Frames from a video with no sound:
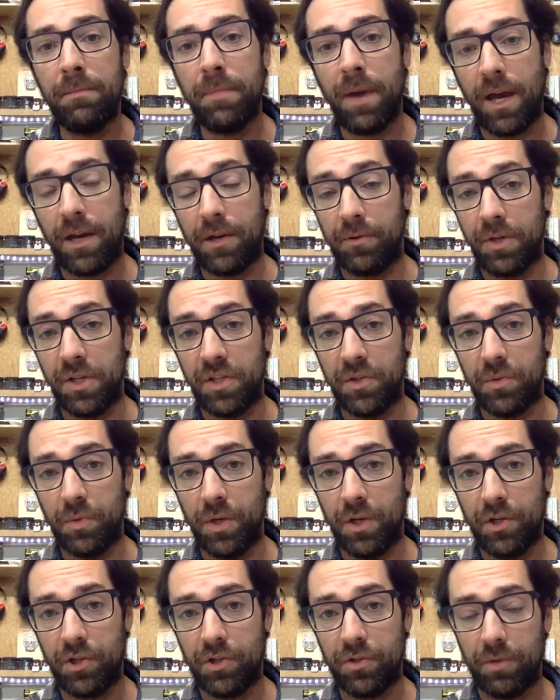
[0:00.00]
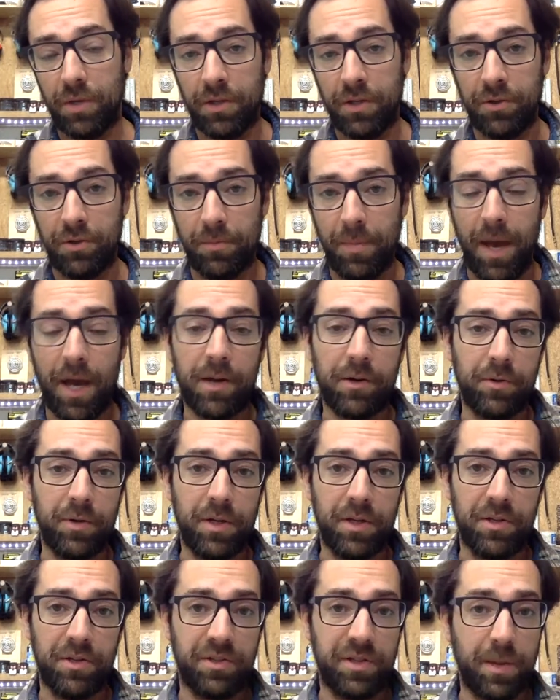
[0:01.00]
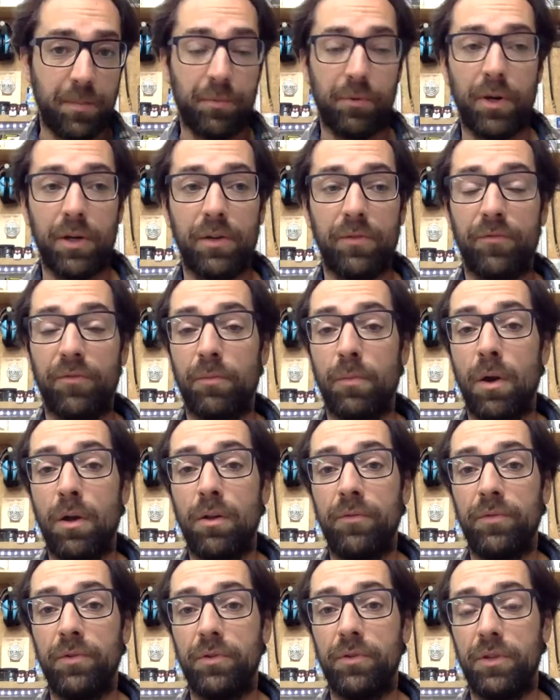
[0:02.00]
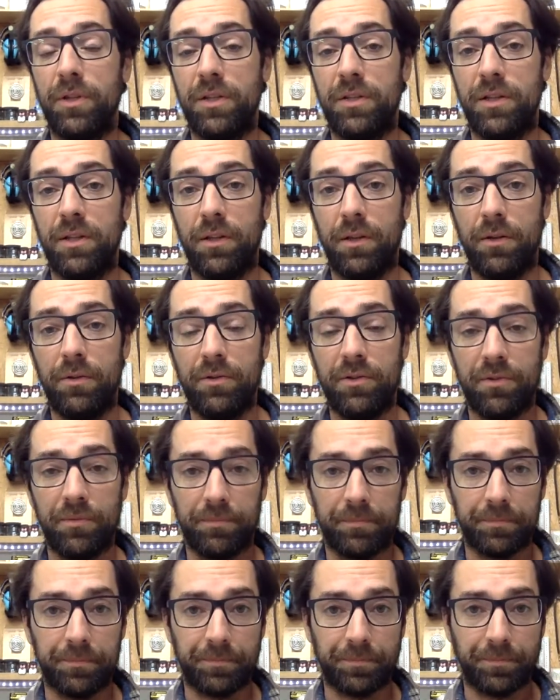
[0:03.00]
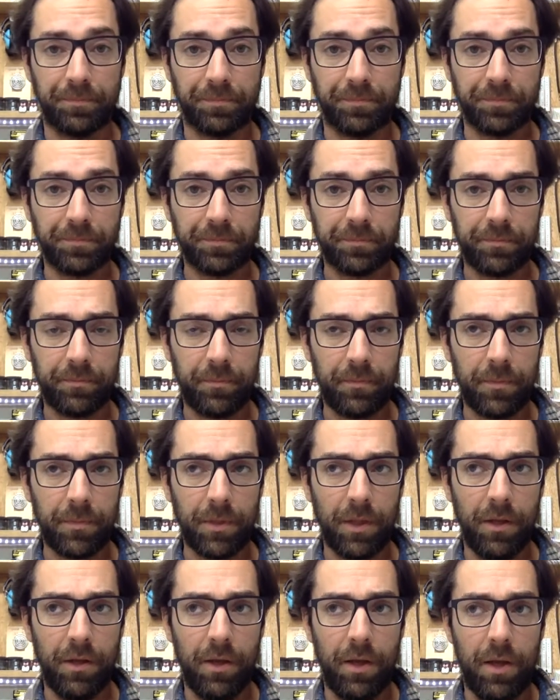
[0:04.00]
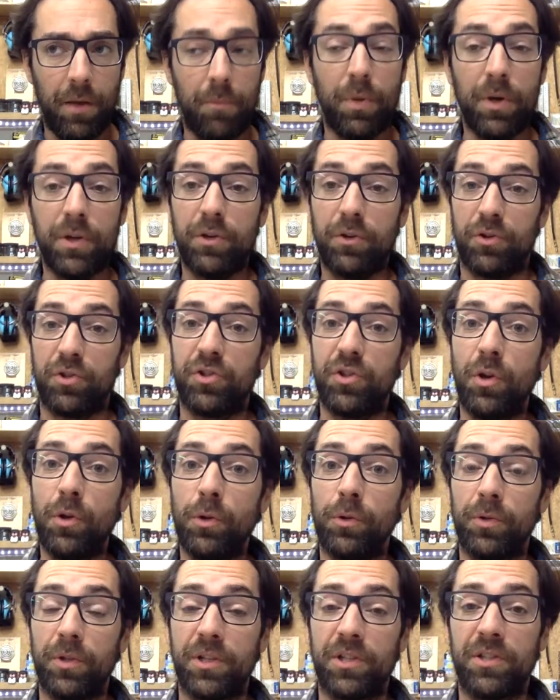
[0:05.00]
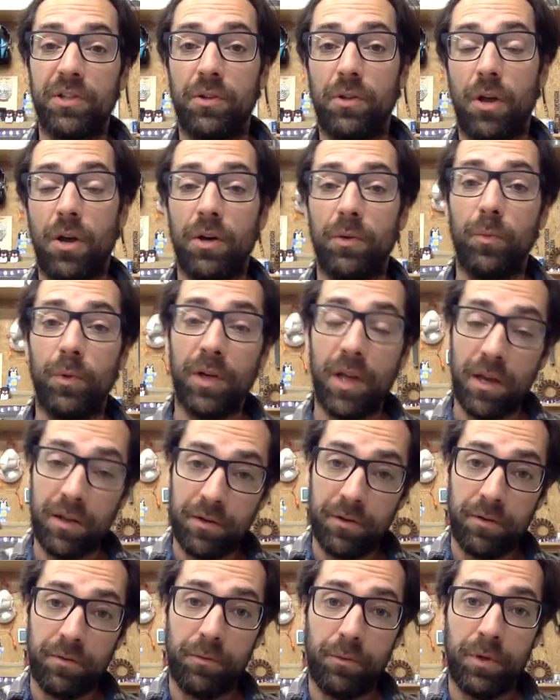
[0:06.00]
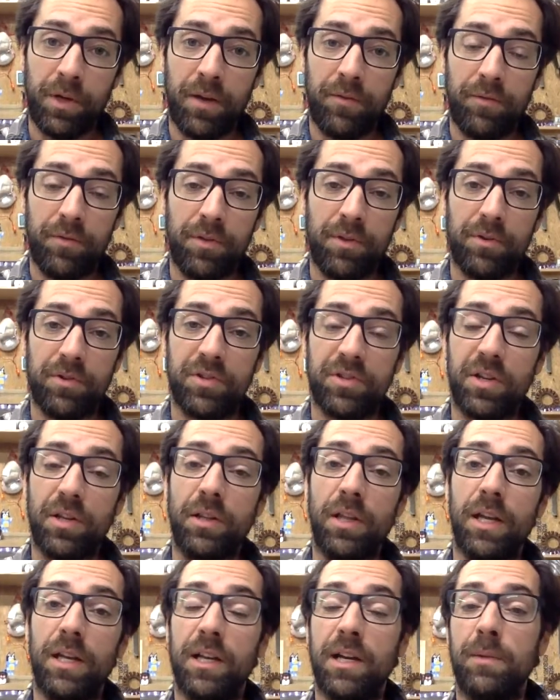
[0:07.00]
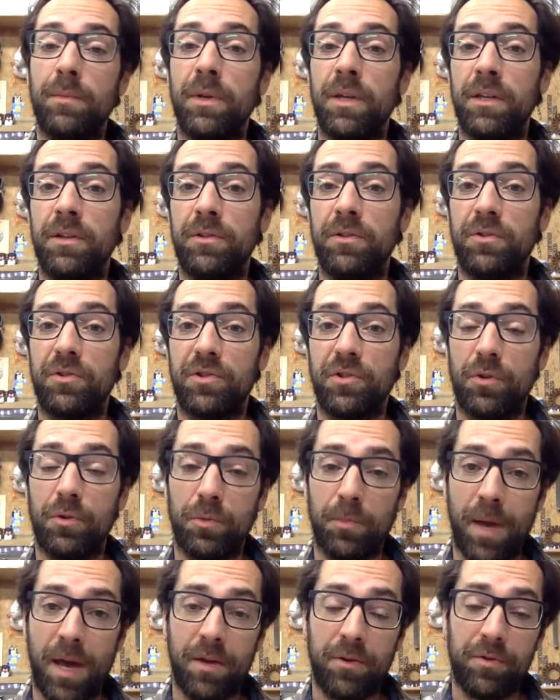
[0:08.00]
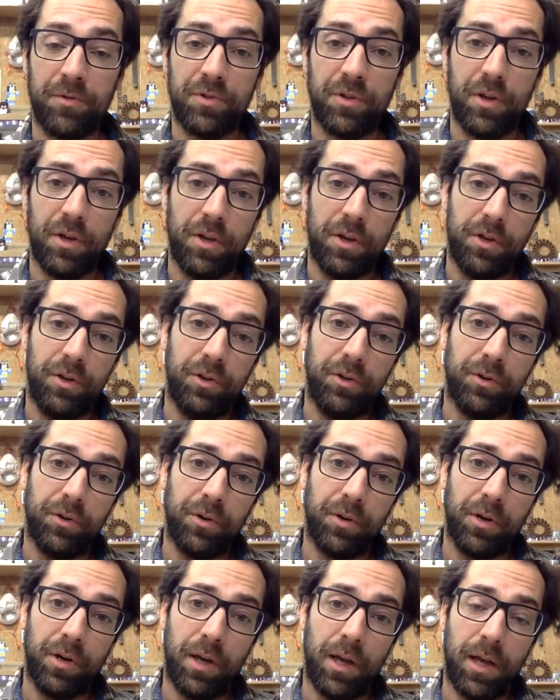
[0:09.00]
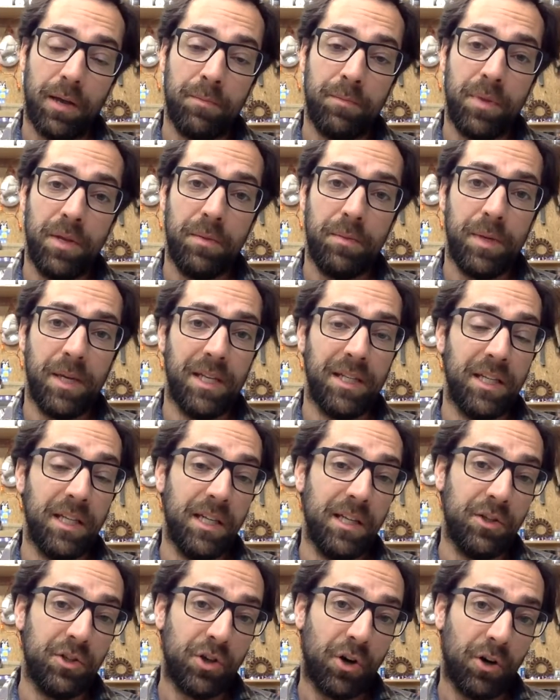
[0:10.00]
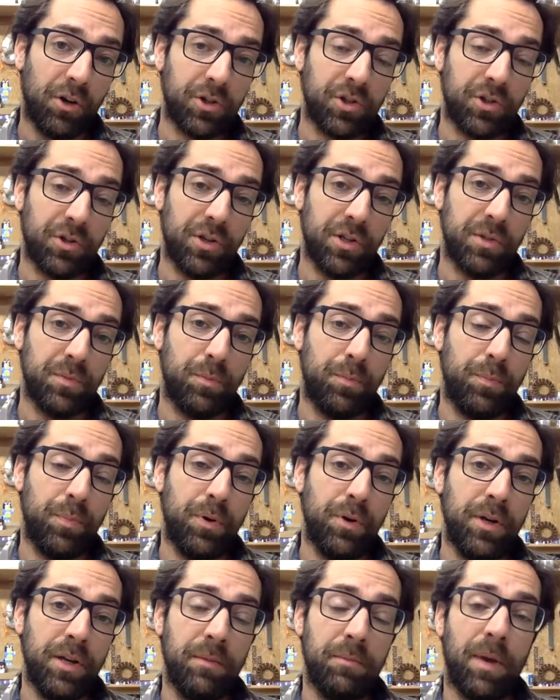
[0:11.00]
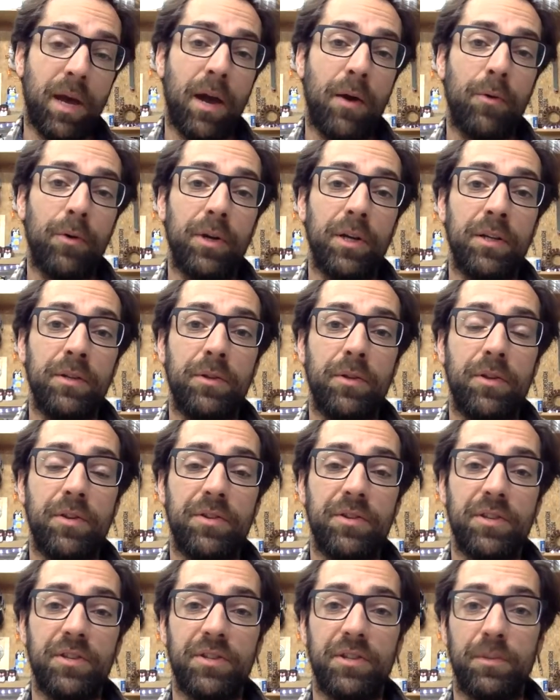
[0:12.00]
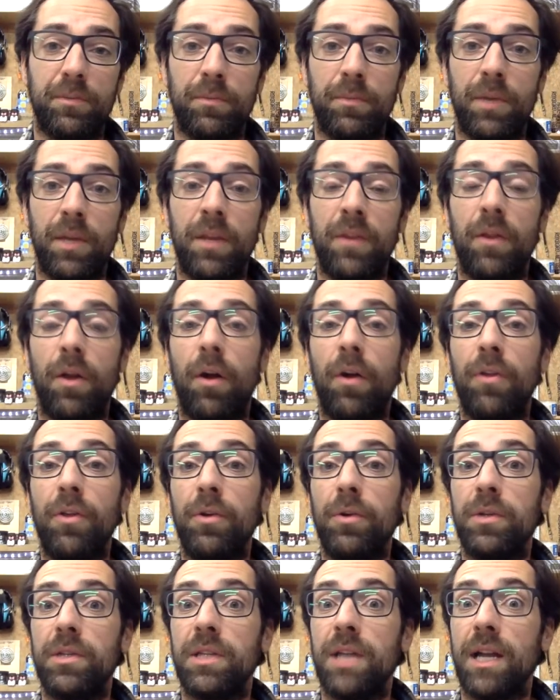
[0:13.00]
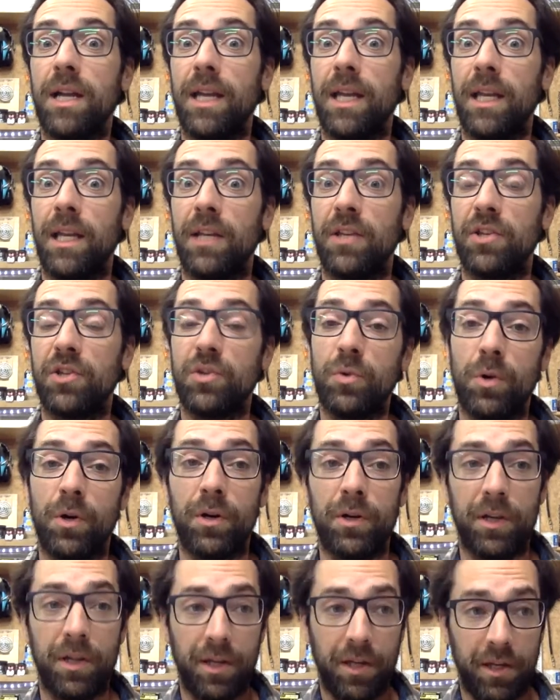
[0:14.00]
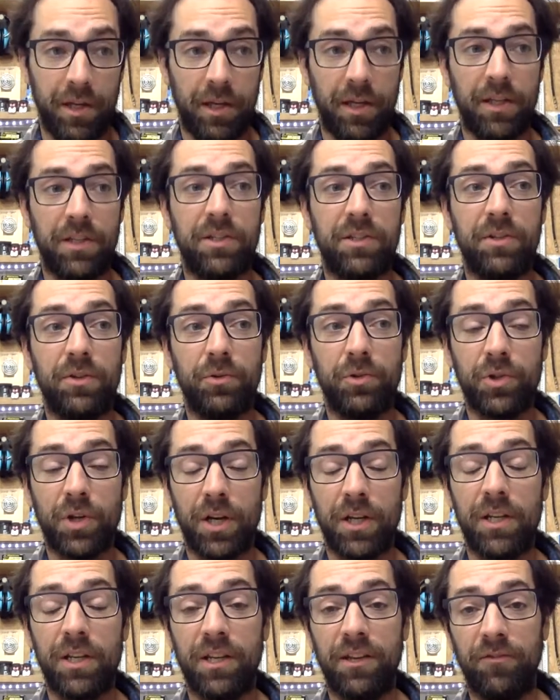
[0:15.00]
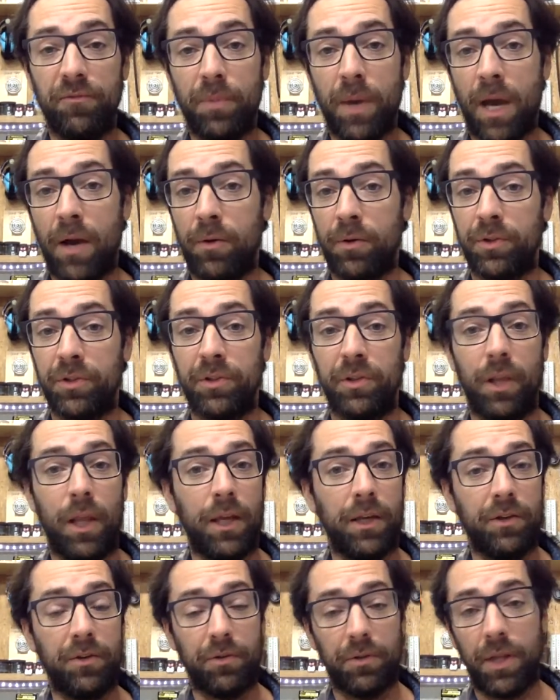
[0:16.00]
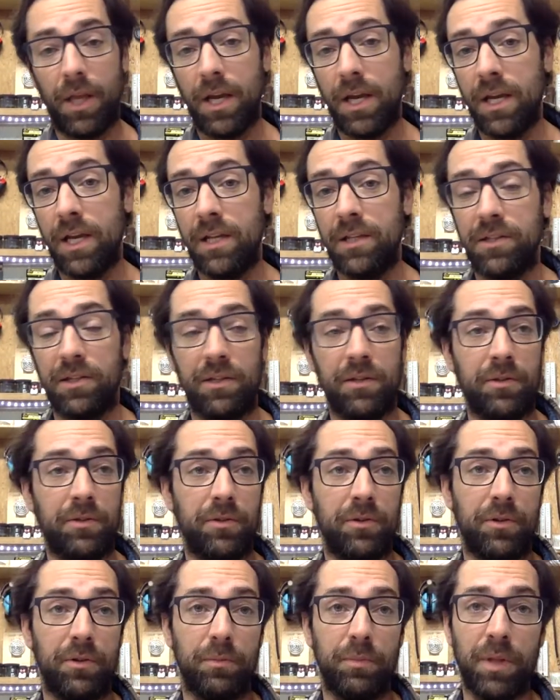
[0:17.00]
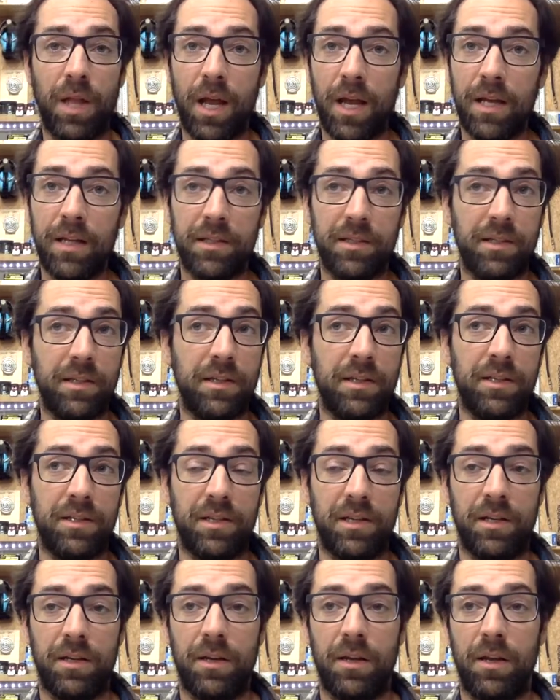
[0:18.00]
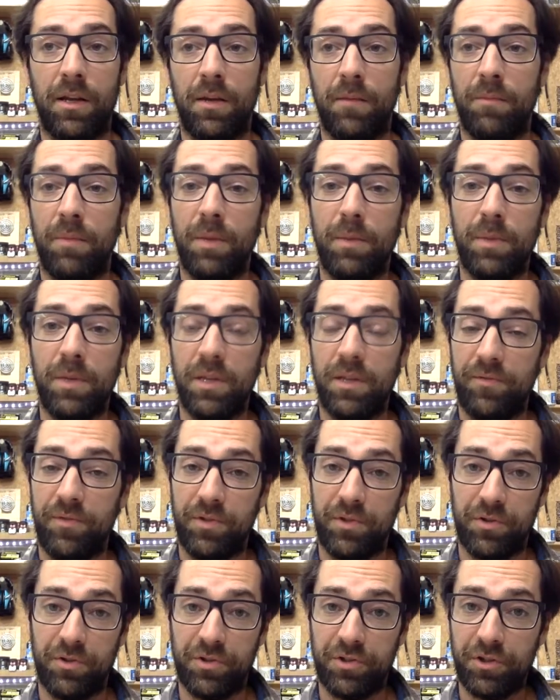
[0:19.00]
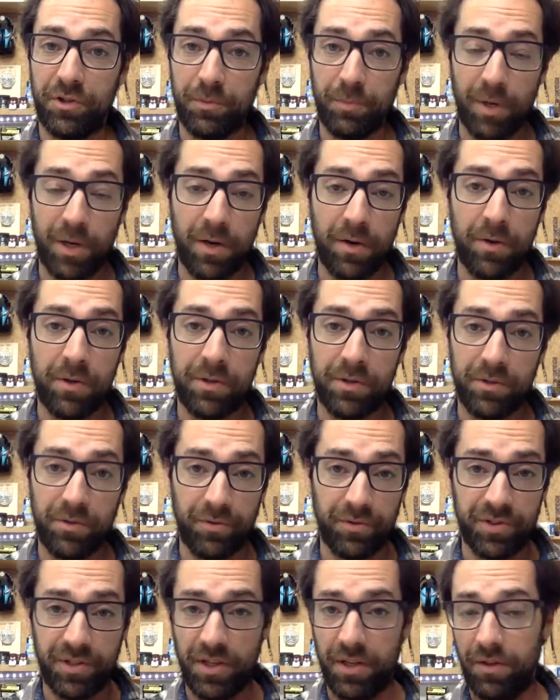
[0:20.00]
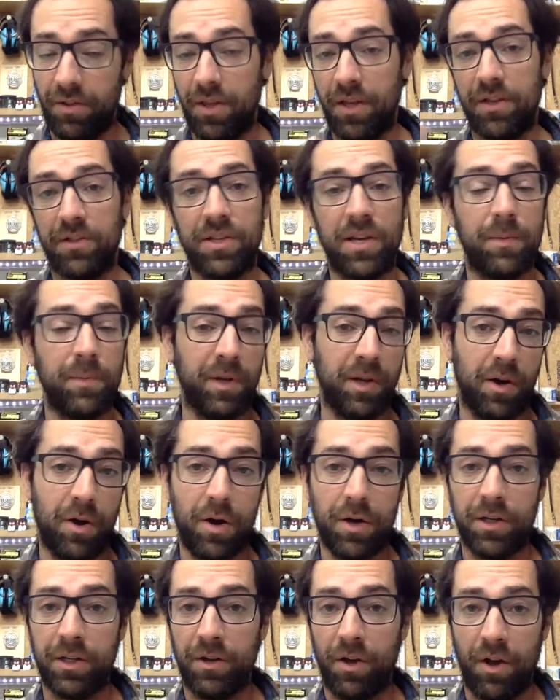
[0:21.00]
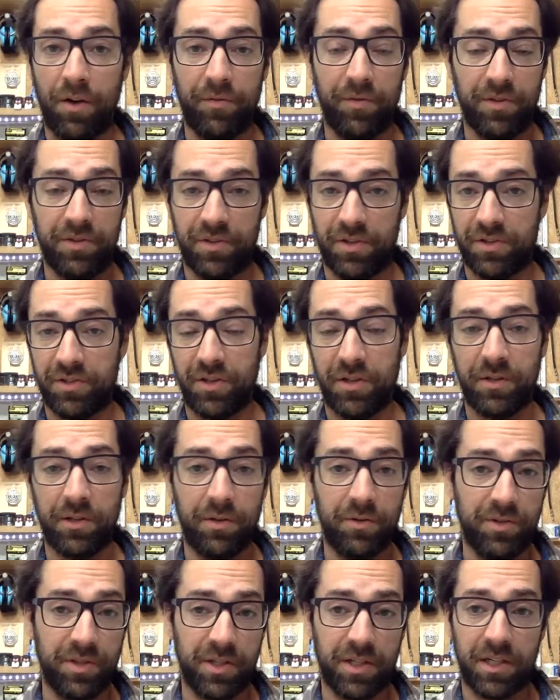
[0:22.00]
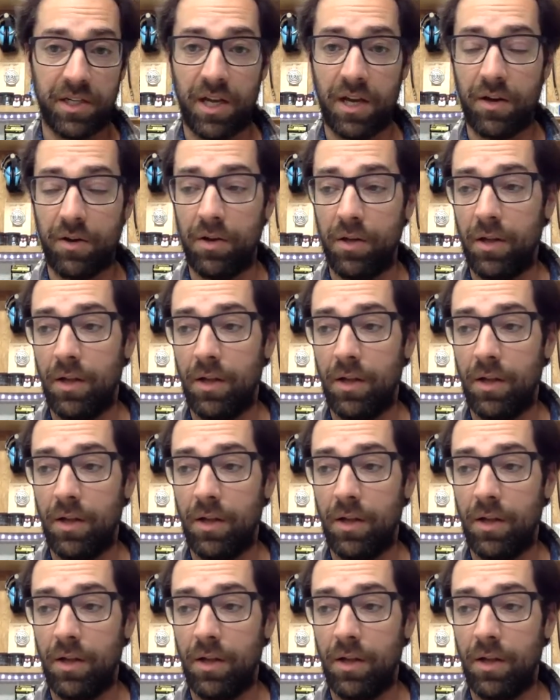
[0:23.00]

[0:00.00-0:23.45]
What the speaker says: battery switch and your battery is separated from all of your DC loads, but your solar is still on, whenever there's sunlight coming into your solar panels, your MPPT charger is putting power into the system. And although it's not getting stored, it's still trying to give power to like your lights and your appliances and maybe even your servo. And you'll see things coming on and off as the sun goes in and out.